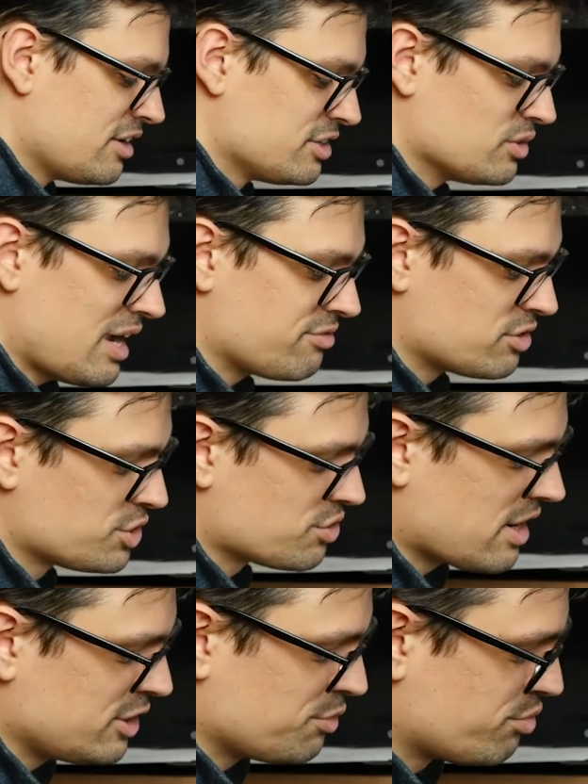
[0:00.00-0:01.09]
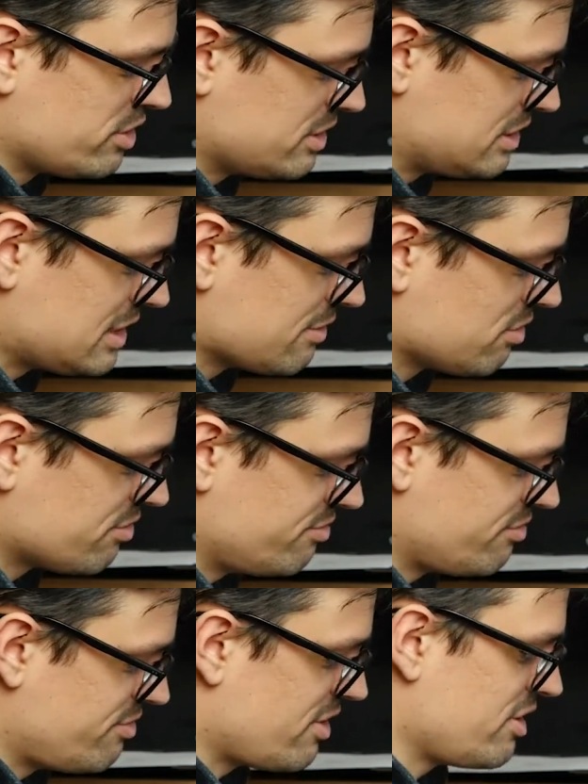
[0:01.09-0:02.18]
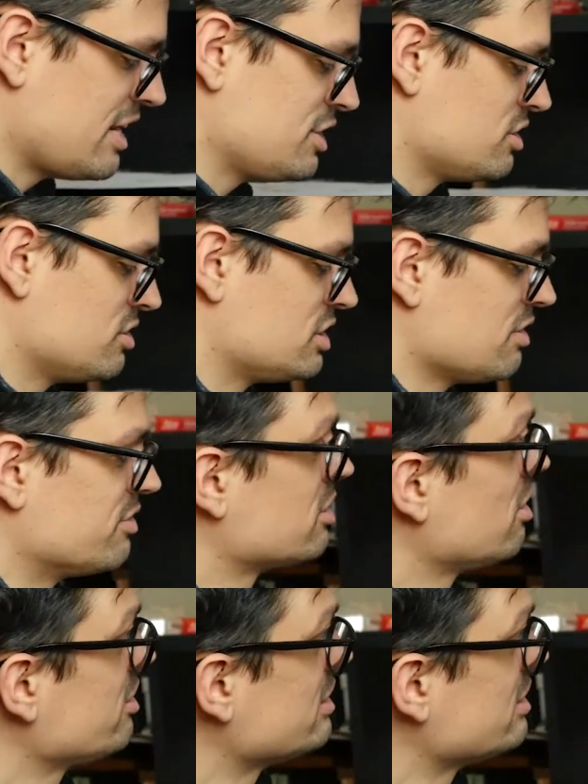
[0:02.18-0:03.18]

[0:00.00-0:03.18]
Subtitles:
So after trying to print several variations of the card